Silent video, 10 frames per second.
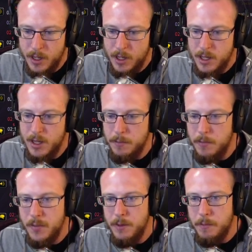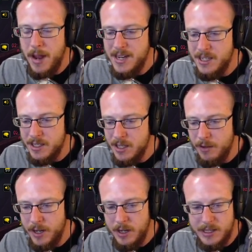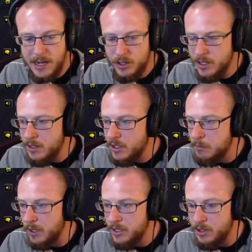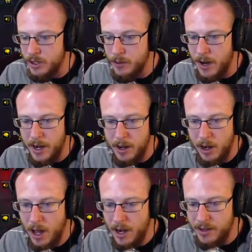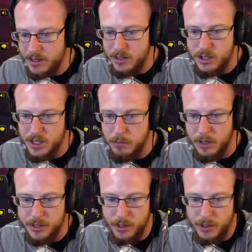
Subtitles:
the basis of it is actually just Blizzard UI. A lot of this is just Blizzard.